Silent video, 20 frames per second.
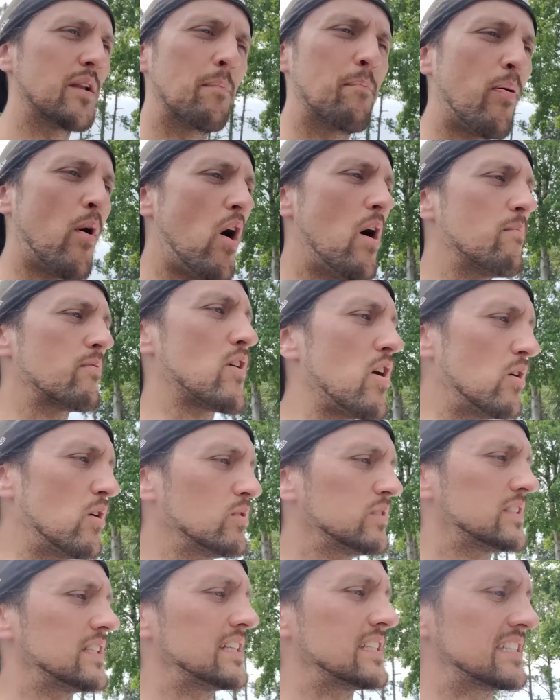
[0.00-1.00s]
The Palm
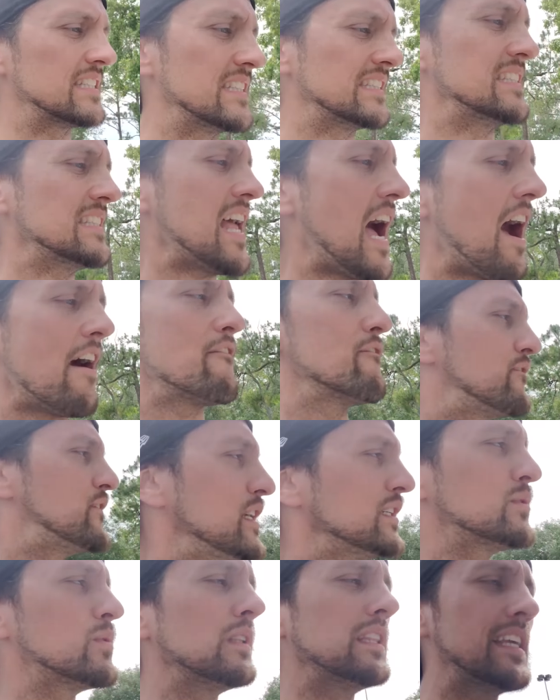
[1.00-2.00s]
Coast is not
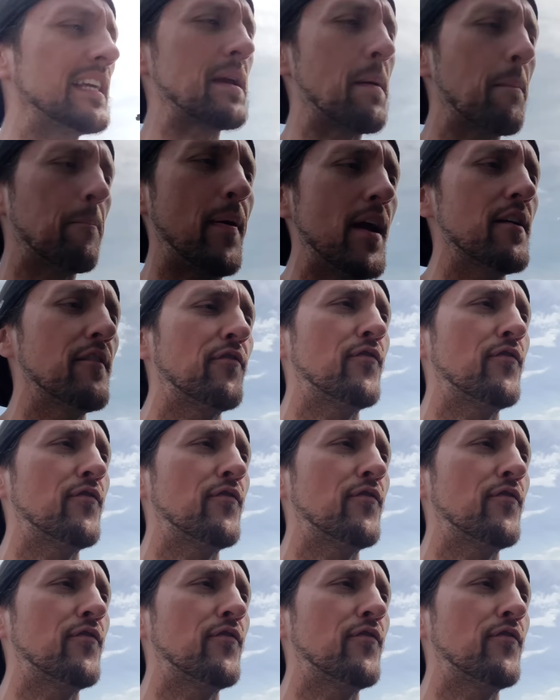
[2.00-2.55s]
visually impaired